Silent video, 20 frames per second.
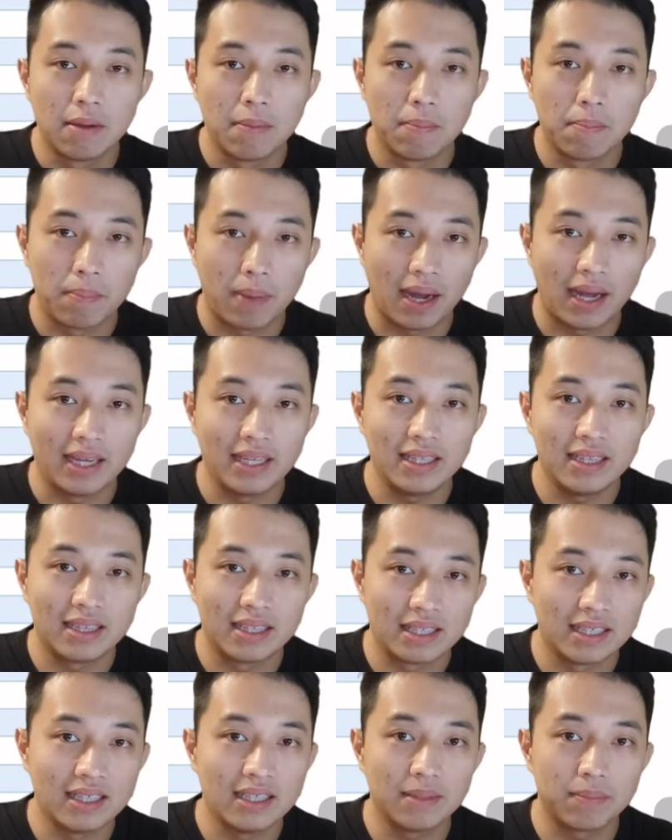by
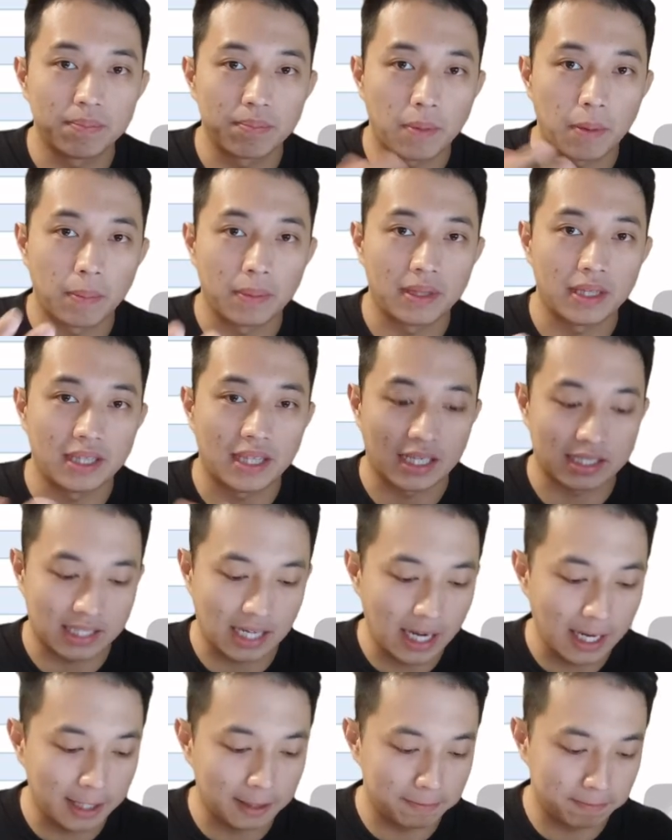the property tax
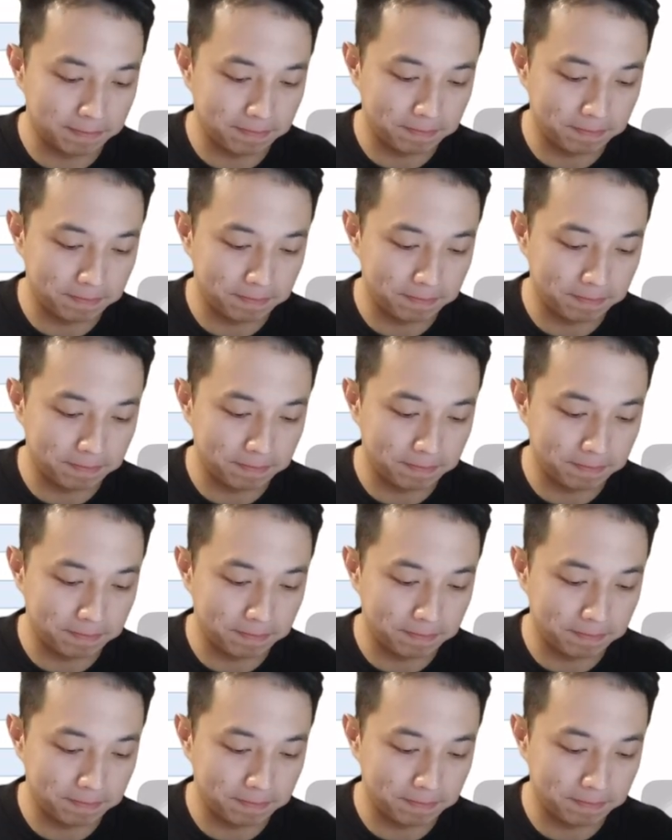hike.